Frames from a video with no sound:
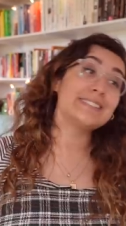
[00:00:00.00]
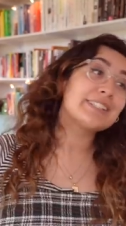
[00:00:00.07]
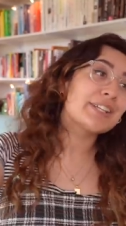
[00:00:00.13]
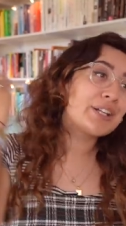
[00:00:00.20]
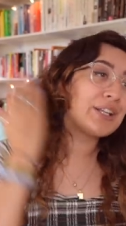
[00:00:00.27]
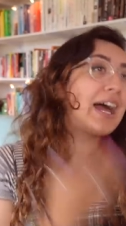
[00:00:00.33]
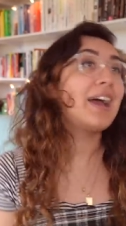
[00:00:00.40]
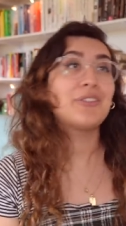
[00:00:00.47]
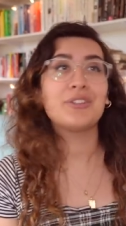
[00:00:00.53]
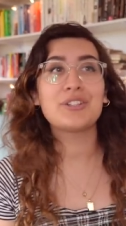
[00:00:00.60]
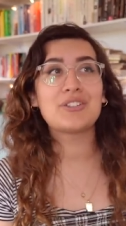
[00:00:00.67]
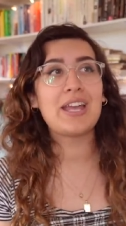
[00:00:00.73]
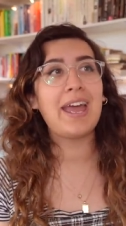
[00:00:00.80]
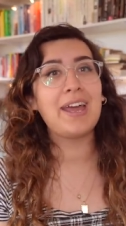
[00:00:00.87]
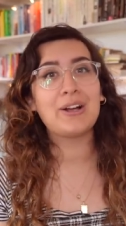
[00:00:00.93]
It's a classic
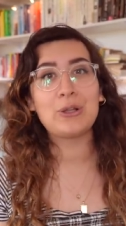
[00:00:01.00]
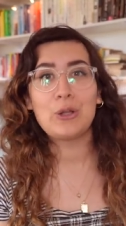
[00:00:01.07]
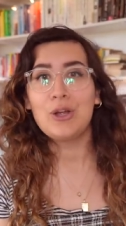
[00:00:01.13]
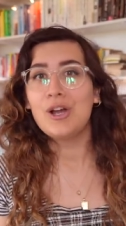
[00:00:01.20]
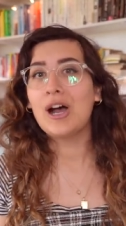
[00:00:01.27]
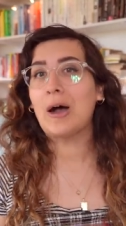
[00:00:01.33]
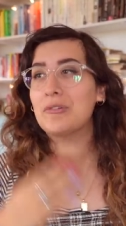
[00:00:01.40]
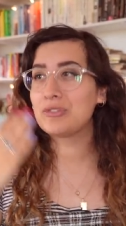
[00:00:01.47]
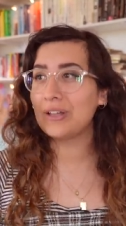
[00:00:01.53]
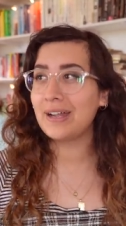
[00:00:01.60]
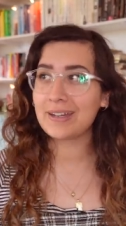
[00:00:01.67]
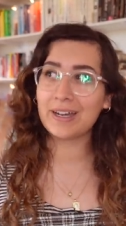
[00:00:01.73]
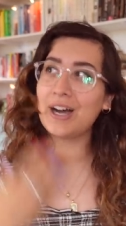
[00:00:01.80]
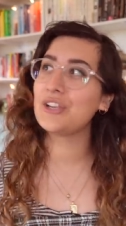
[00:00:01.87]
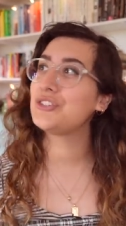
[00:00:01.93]
tale of,
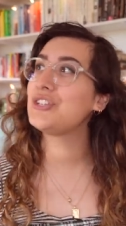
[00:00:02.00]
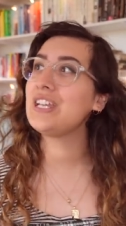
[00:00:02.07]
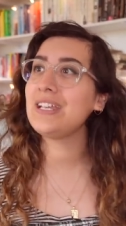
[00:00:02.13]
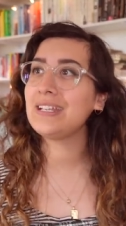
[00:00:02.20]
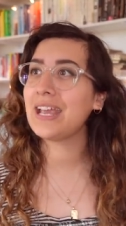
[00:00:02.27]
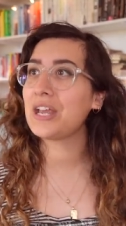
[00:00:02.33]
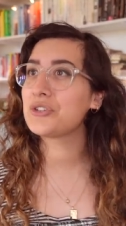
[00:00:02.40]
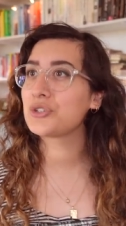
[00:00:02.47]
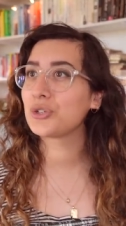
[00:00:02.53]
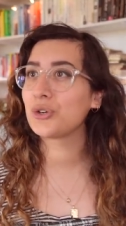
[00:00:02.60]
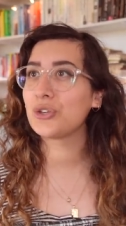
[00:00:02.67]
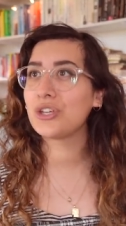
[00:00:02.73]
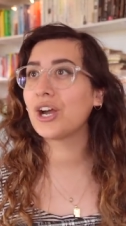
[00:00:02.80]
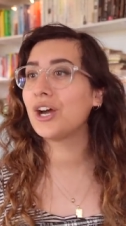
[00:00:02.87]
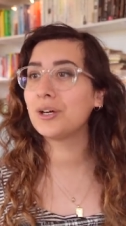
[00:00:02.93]
like, a teenager,
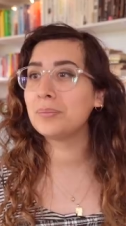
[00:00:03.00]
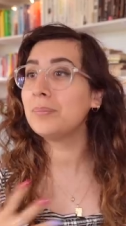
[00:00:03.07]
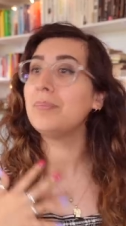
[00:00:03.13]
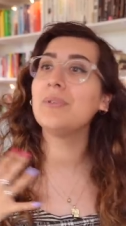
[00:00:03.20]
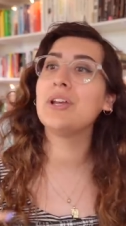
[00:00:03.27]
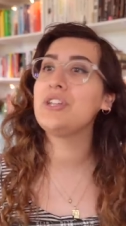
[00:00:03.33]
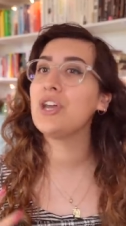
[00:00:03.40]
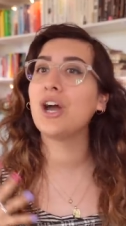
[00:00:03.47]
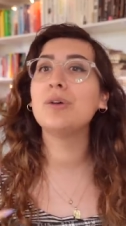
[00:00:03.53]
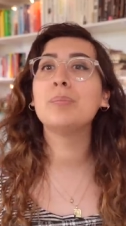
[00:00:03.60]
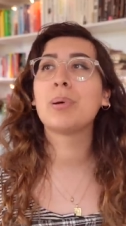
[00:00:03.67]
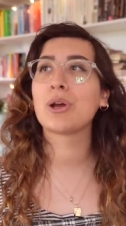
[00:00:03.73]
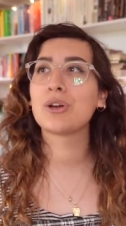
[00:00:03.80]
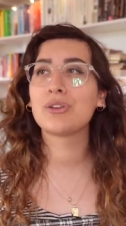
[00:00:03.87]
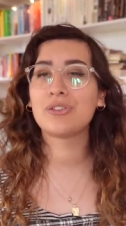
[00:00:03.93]
young a young
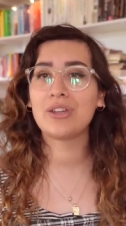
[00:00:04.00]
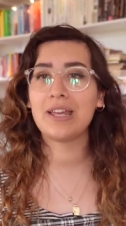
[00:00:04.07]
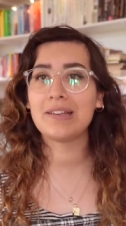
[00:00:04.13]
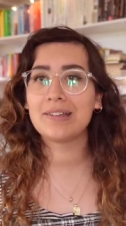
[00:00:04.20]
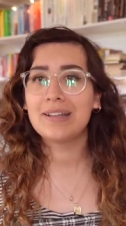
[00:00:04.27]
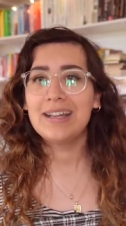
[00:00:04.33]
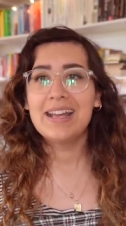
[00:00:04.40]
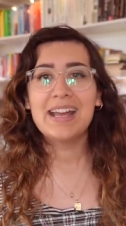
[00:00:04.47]
person